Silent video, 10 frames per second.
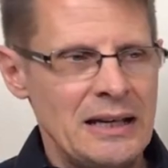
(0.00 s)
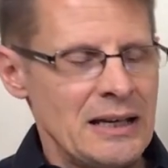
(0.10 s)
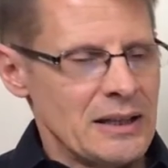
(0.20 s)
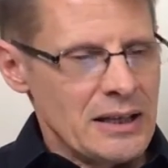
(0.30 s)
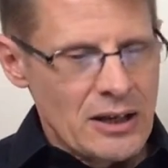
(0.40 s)

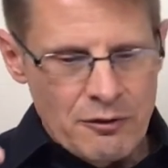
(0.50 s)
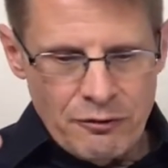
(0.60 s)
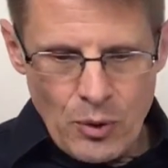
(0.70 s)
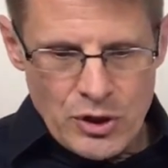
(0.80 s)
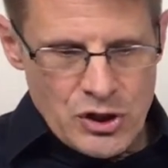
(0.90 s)
in the
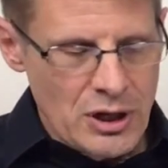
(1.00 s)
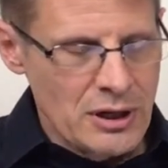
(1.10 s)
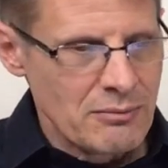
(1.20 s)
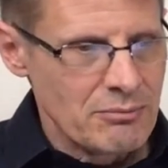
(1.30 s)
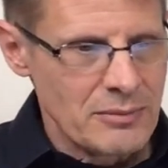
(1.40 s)

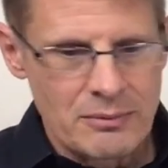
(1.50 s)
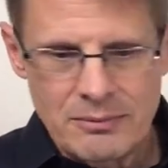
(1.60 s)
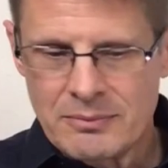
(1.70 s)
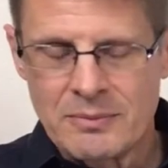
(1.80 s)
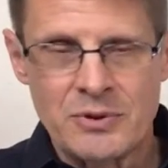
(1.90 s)
unfortunate
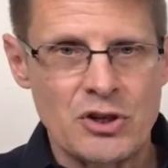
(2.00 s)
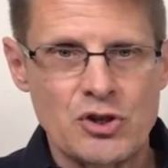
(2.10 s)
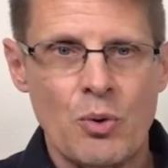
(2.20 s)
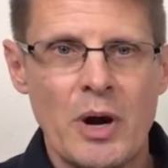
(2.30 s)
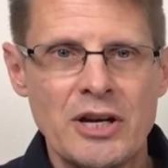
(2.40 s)

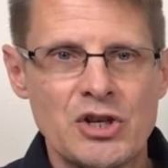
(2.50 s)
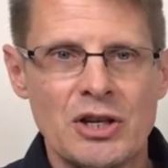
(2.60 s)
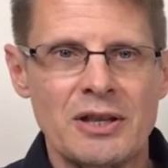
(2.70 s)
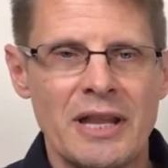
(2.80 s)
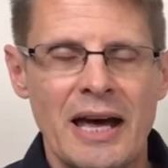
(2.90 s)

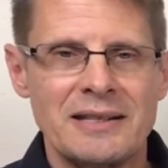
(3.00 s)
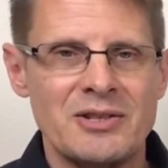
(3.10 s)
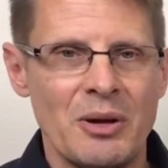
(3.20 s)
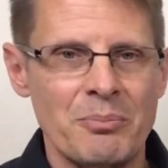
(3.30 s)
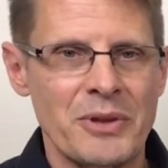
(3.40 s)
situation that
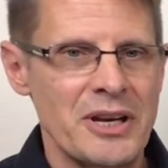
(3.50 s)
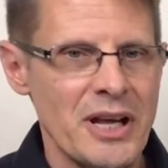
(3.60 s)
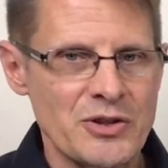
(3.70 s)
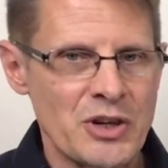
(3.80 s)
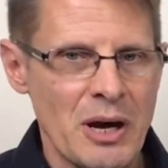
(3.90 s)
something
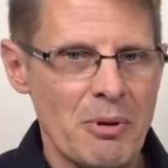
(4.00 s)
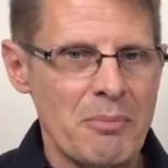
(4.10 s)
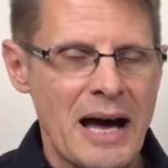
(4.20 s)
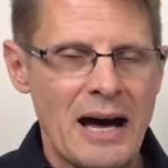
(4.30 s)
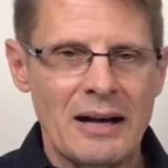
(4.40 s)
does come
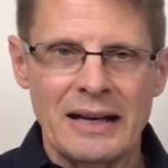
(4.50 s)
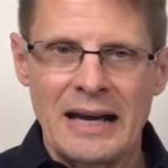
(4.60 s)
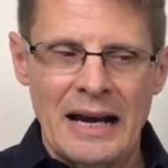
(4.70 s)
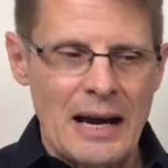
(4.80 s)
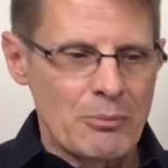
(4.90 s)
about
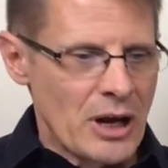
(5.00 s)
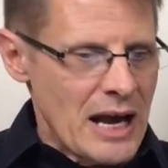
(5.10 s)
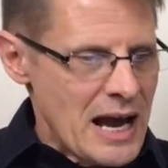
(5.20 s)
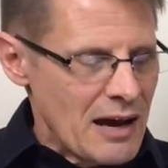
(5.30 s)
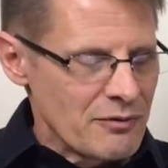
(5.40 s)
and I'm going
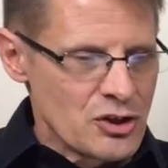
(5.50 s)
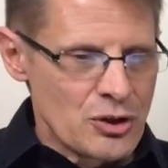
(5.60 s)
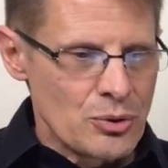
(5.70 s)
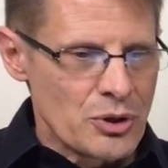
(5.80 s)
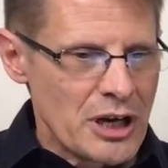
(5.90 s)
to have
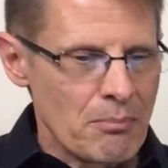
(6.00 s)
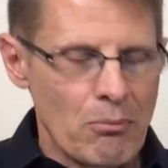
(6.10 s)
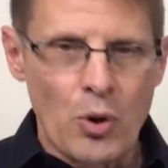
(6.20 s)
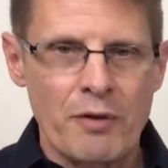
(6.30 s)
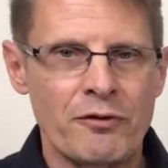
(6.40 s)
to get
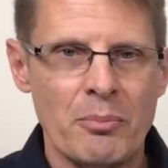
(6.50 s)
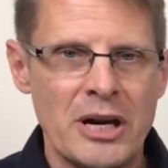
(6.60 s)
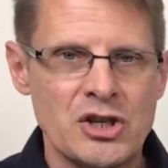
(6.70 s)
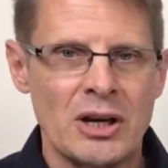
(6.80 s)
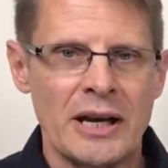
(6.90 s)
more
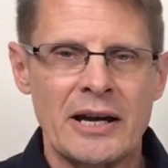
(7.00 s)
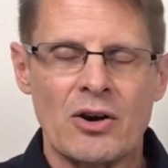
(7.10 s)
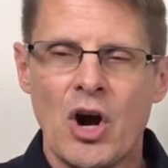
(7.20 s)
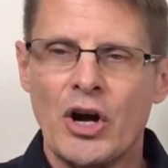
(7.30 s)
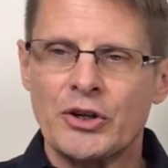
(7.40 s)
information
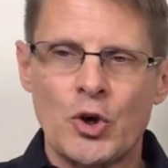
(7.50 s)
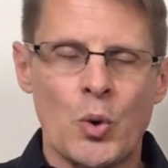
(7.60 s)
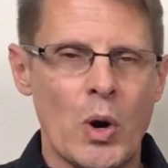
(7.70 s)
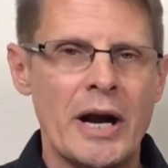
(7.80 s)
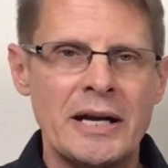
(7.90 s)
later on,
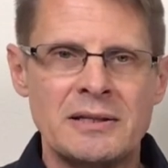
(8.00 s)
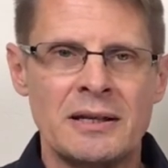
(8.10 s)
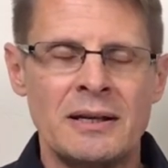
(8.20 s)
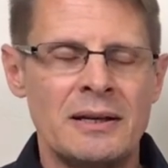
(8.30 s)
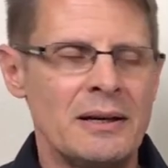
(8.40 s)
great.